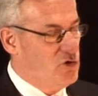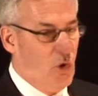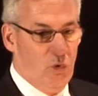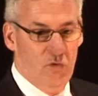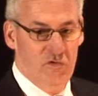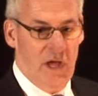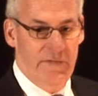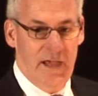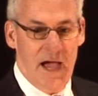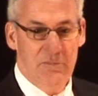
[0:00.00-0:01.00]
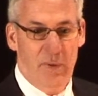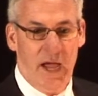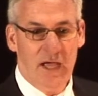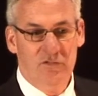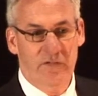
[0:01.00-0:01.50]
tolls on the
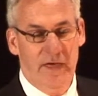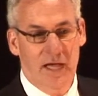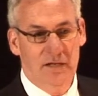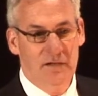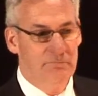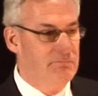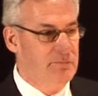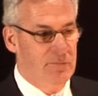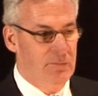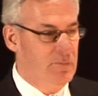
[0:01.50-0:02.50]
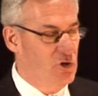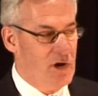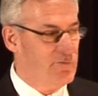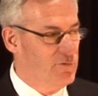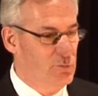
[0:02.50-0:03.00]
iPass that you're
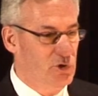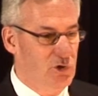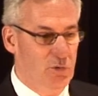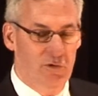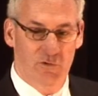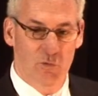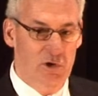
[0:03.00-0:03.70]
not familiar with.